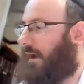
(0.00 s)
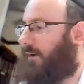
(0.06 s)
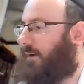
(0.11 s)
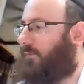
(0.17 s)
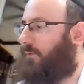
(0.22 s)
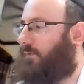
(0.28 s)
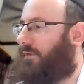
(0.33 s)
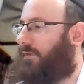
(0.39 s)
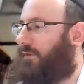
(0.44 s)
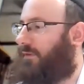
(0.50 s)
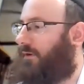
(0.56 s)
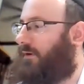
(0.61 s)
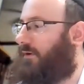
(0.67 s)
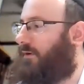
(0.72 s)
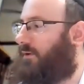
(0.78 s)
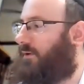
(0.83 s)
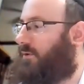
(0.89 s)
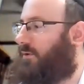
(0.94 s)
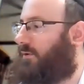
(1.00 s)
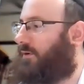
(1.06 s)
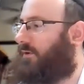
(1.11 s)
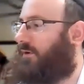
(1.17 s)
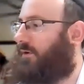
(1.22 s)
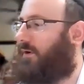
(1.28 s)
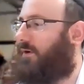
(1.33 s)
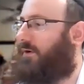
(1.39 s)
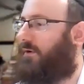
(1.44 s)
Now, within
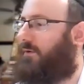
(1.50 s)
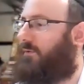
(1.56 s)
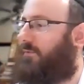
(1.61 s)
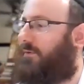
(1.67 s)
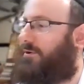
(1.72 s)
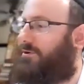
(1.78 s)
Likkutei Torah,